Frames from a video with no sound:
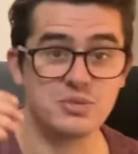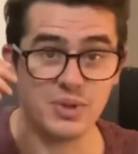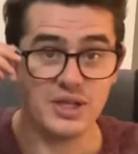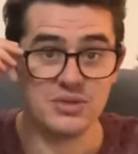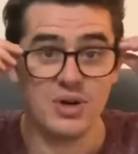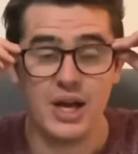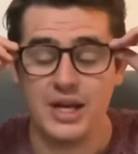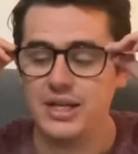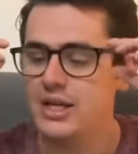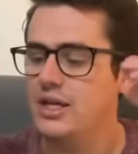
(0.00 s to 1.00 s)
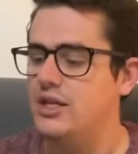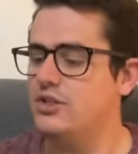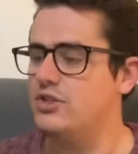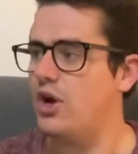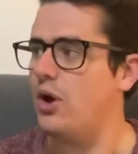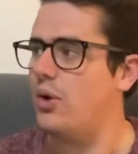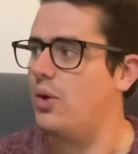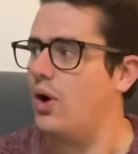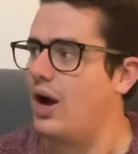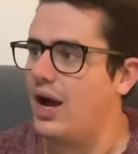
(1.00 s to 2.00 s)
place, right?
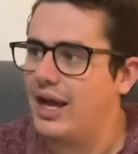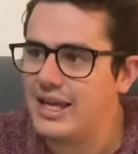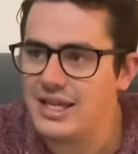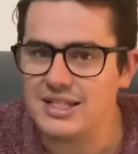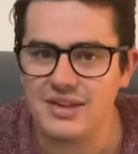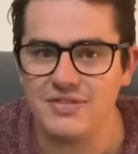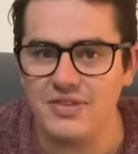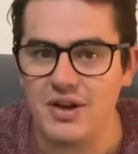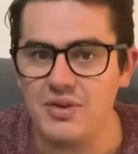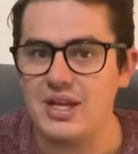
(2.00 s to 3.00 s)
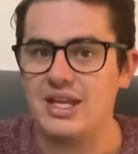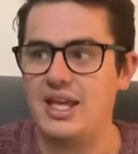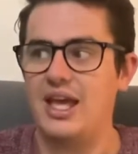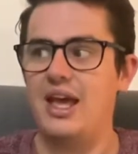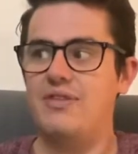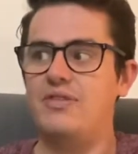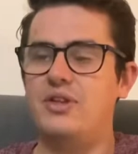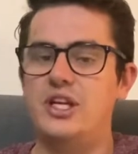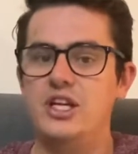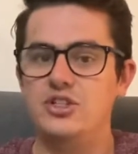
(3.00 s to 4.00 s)
So I guess I very
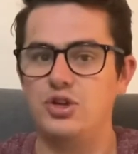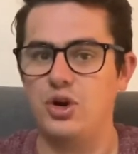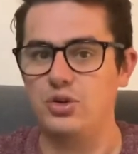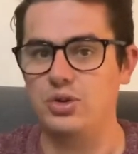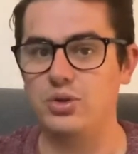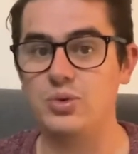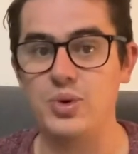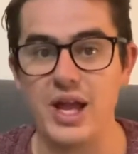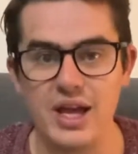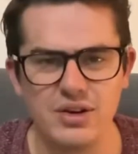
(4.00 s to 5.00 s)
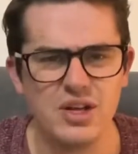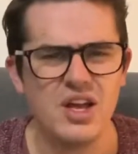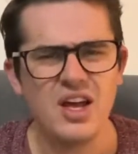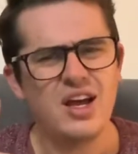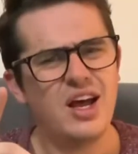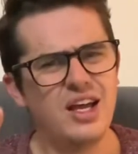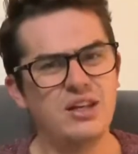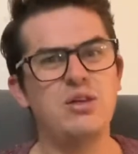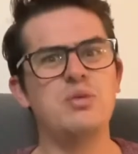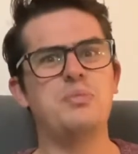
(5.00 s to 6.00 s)
carefully toddle around. I
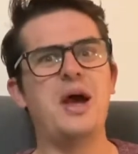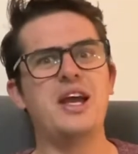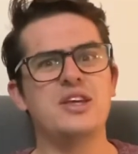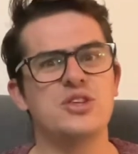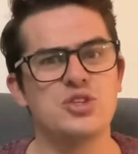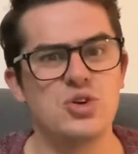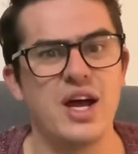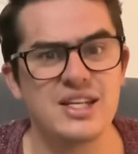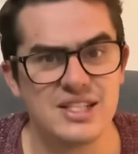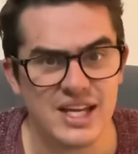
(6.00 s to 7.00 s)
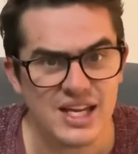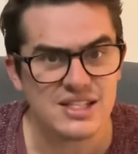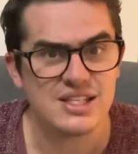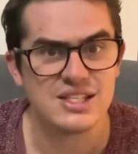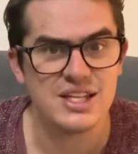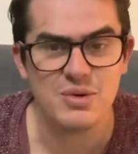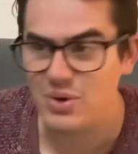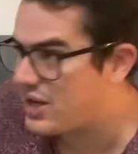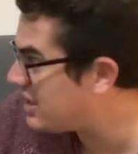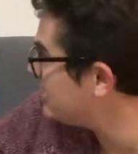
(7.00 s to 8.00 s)
look back at the dry sats to see what I can